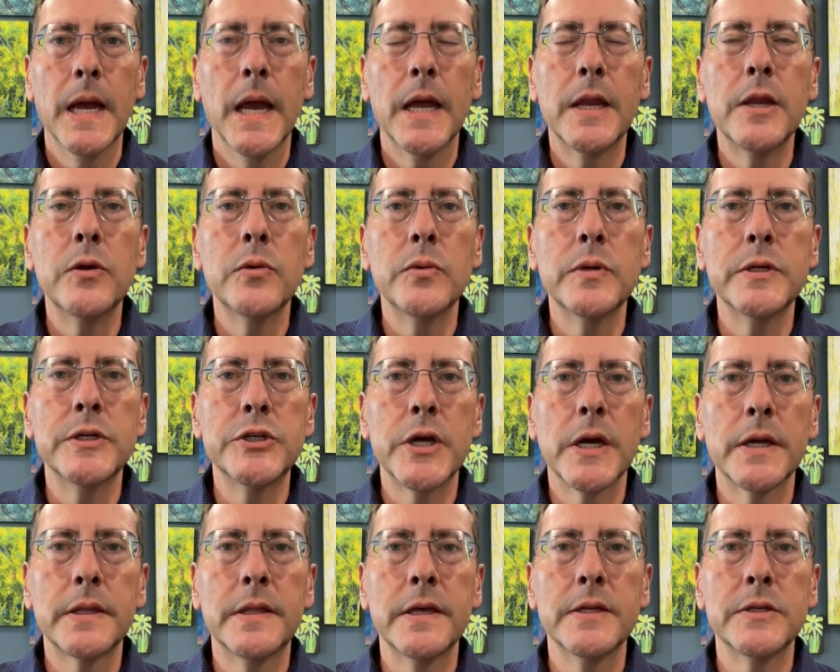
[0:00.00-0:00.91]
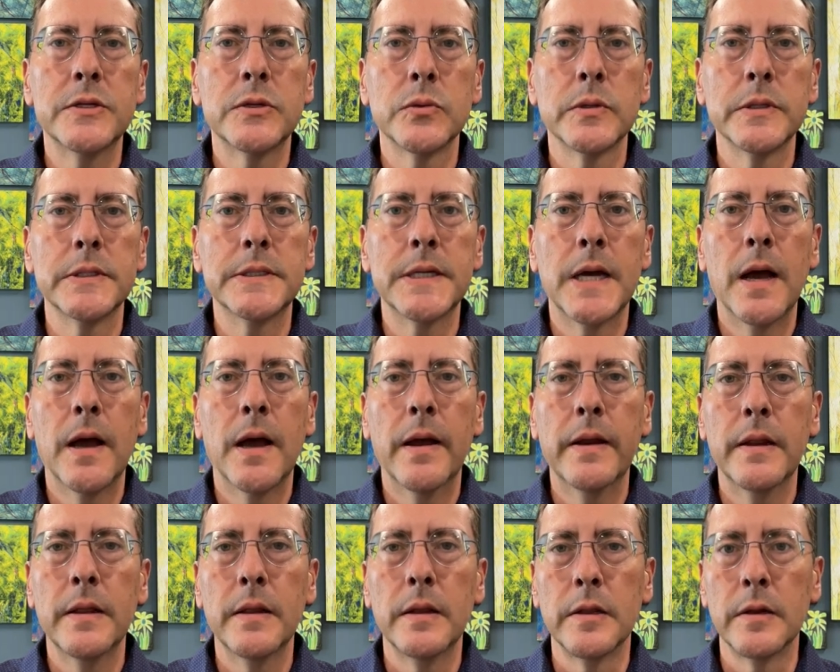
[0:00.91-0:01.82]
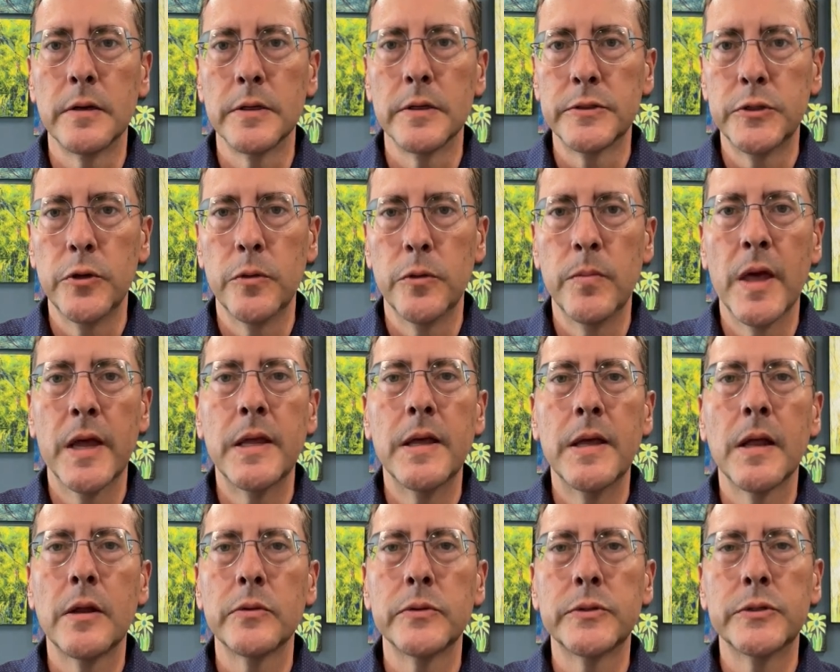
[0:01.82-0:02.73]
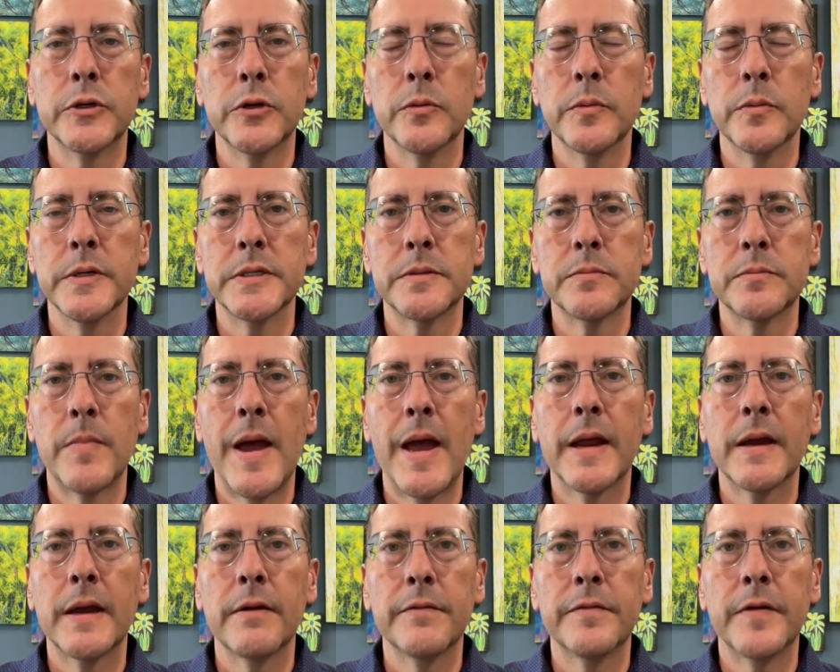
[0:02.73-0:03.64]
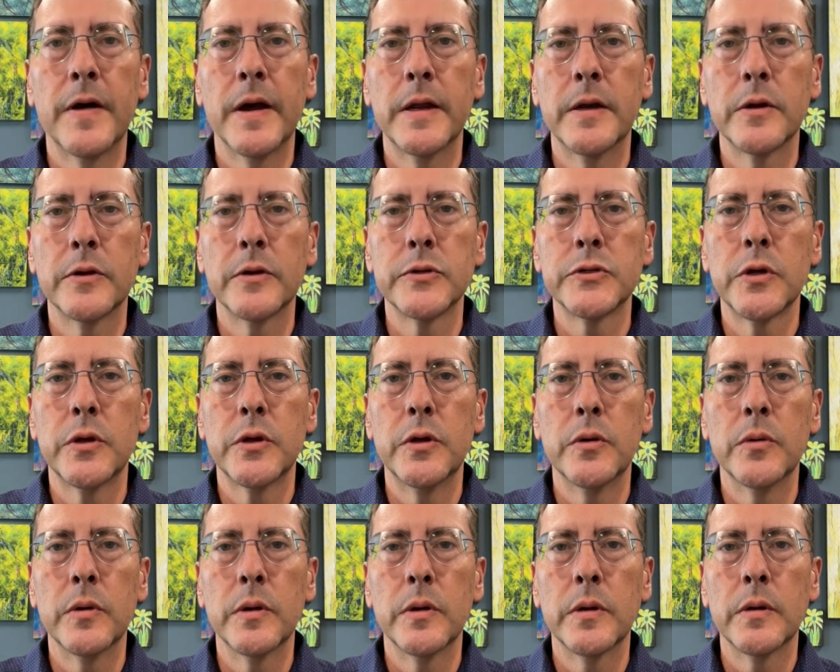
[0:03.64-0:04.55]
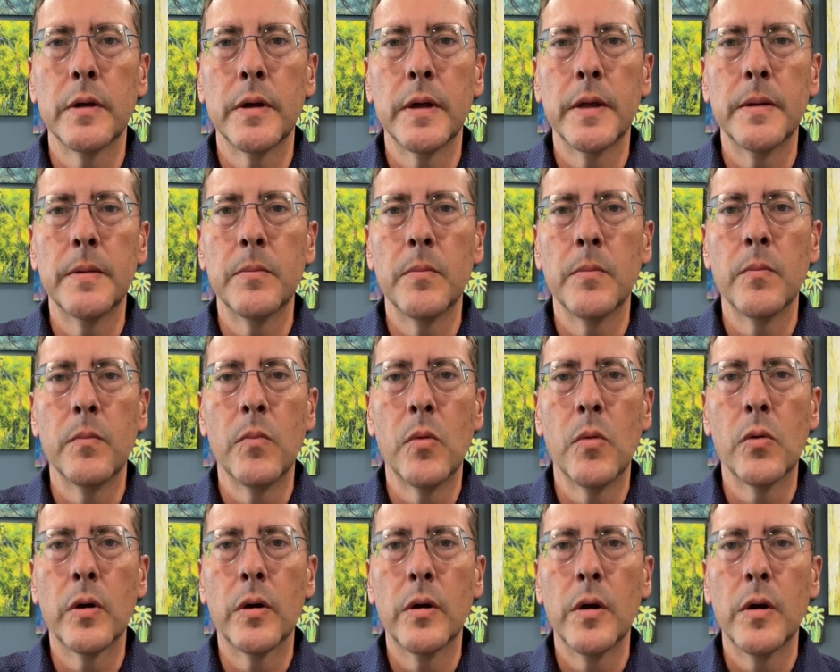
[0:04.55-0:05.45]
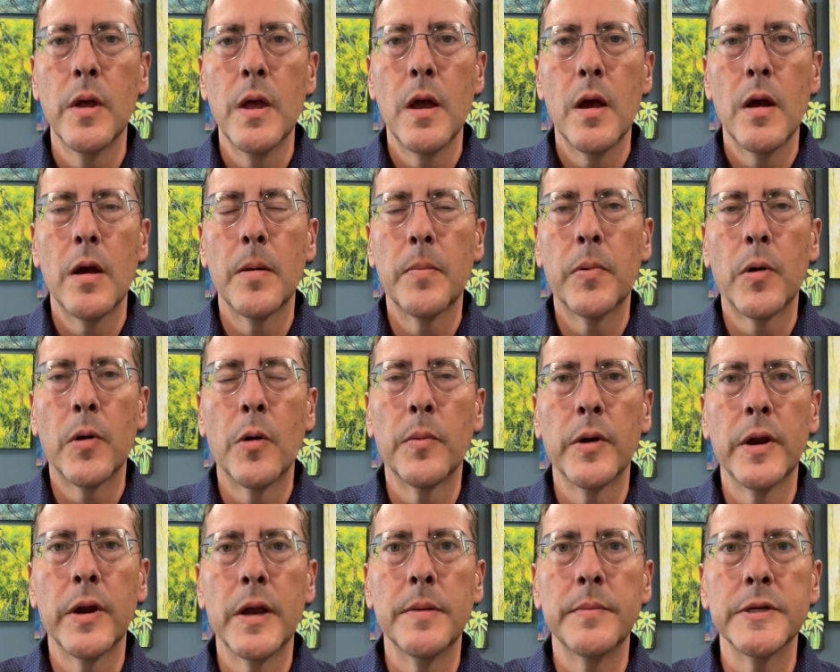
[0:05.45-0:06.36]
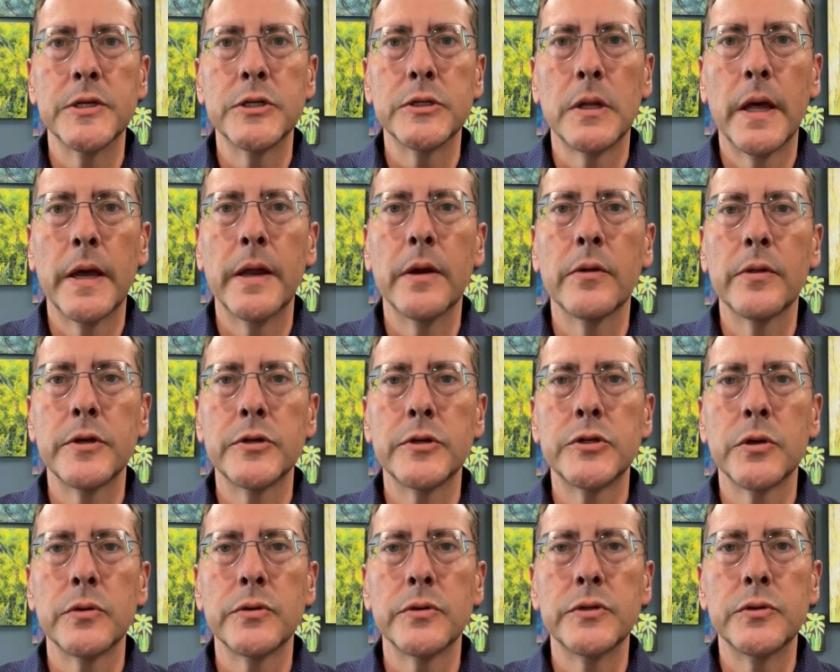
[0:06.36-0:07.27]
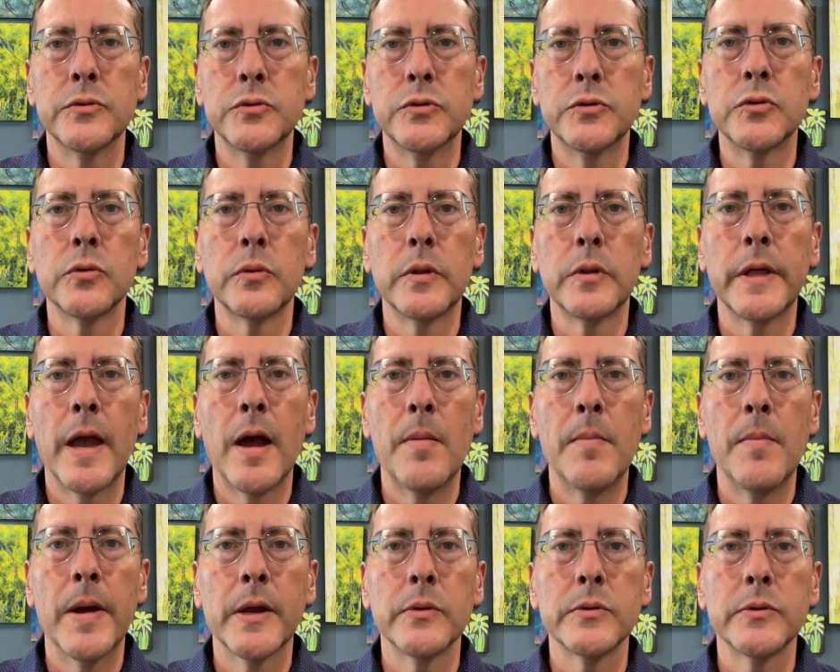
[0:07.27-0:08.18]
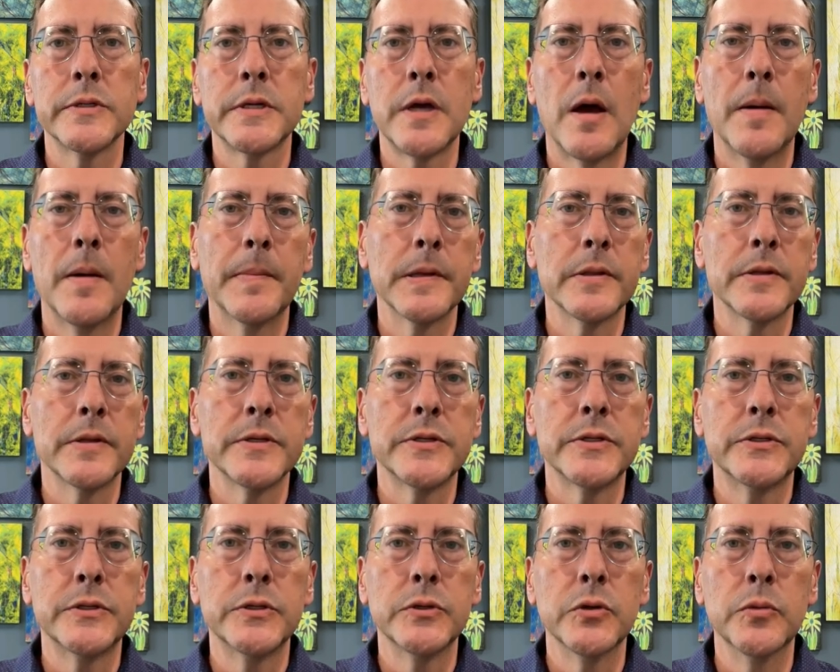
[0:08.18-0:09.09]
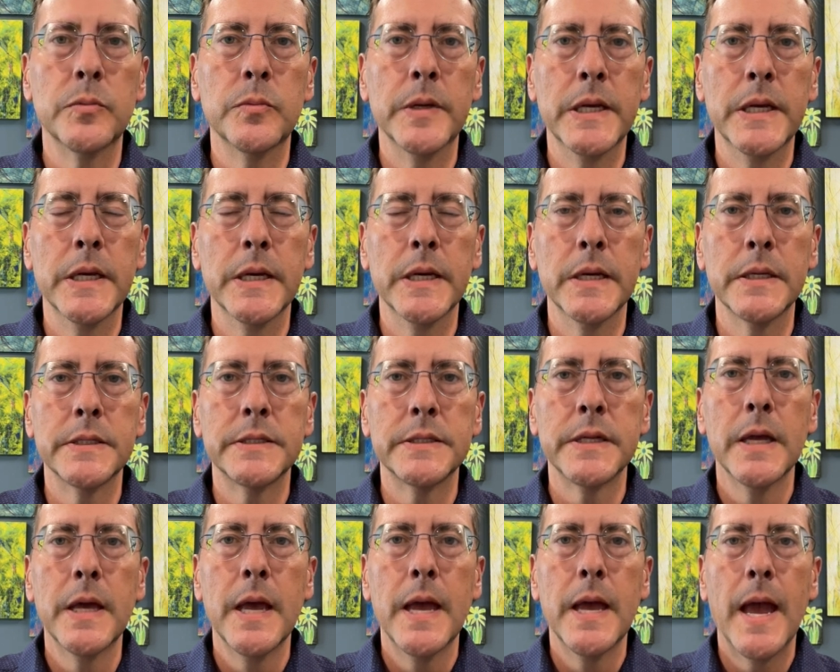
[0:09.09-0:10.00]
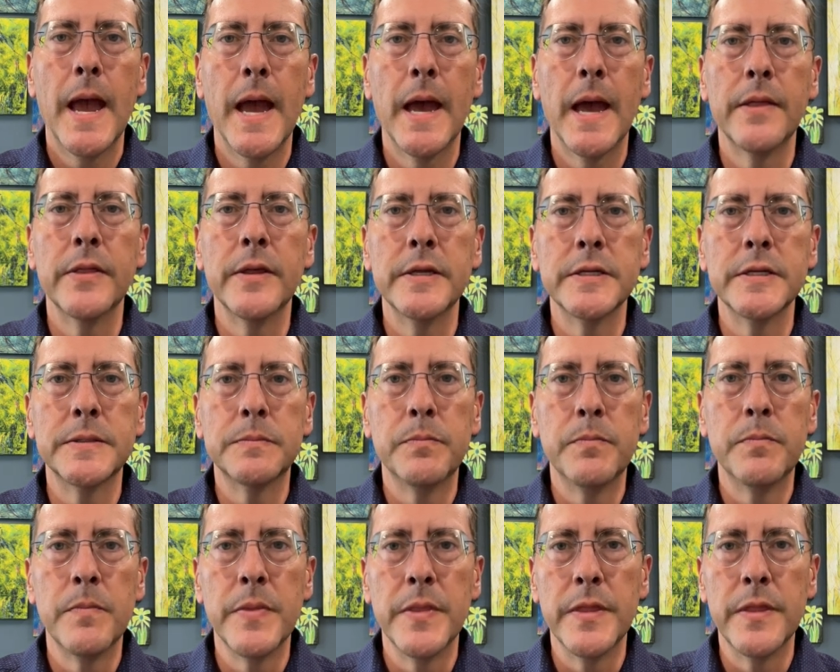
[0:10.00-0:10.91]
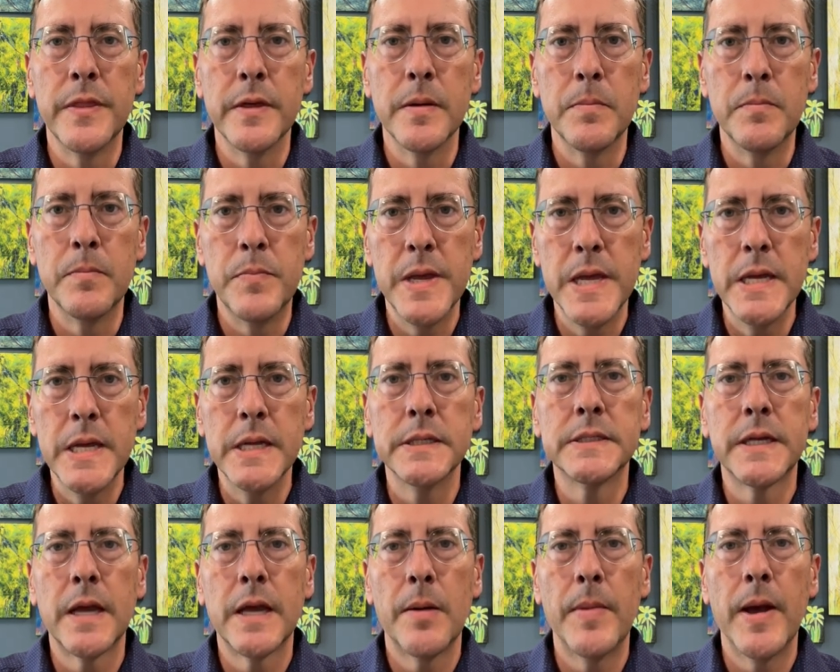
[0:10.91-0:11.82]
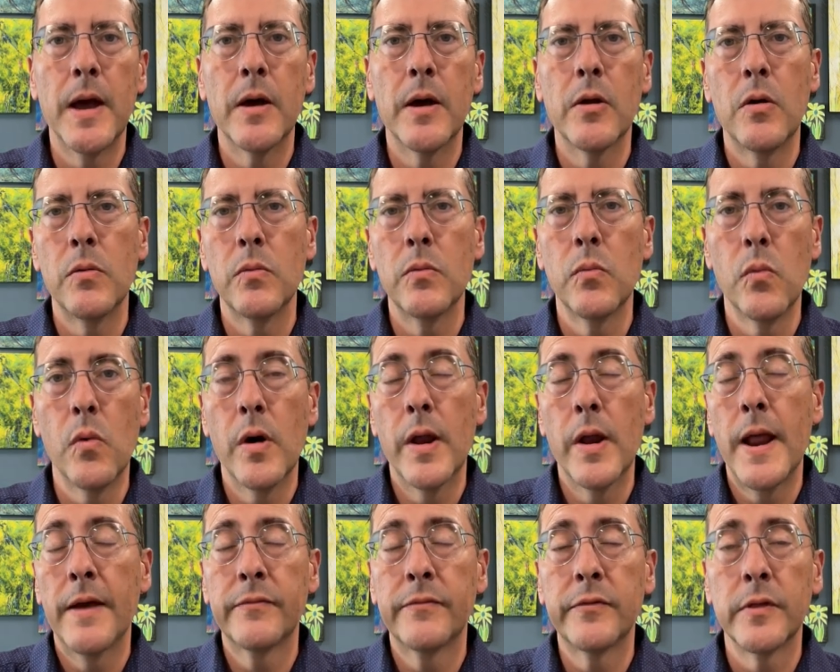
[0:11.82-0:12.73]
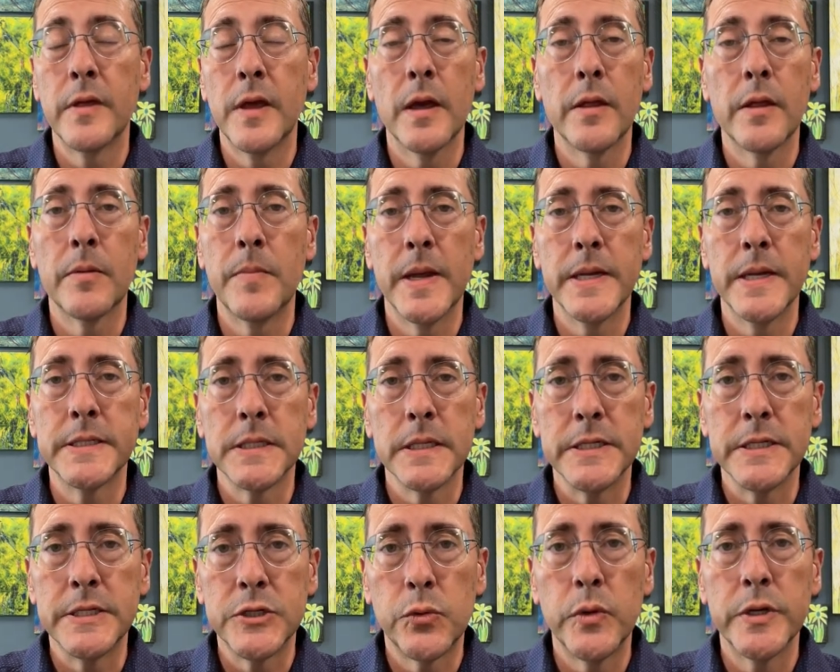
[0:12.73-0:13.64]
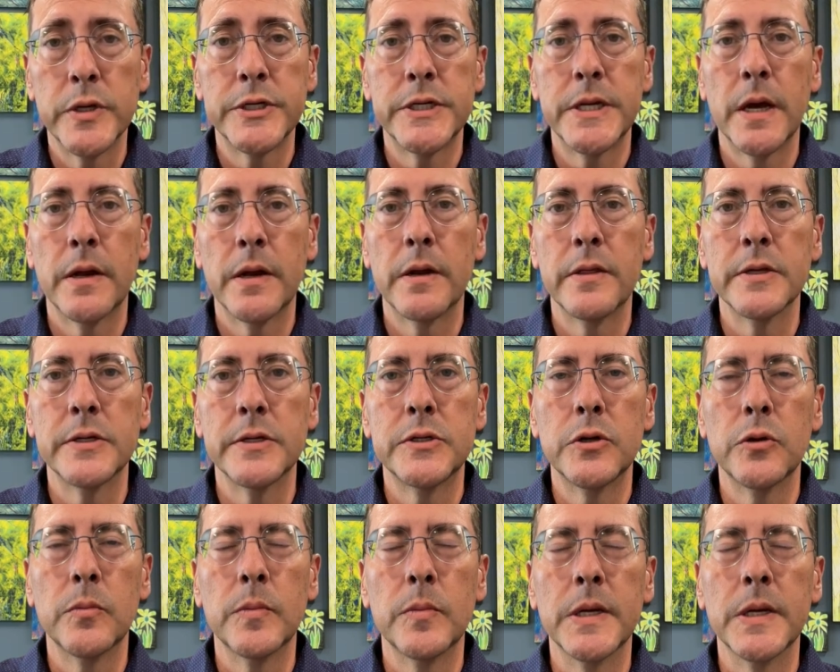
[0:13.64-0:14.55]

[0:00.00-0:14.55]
And you inject these through a tiny little tube. That yellow tube is magnified, and I'll show you a more appropriate image later that shows you truly how microscopic this tube is. And the beads come out one after the other, basically squished down in the tube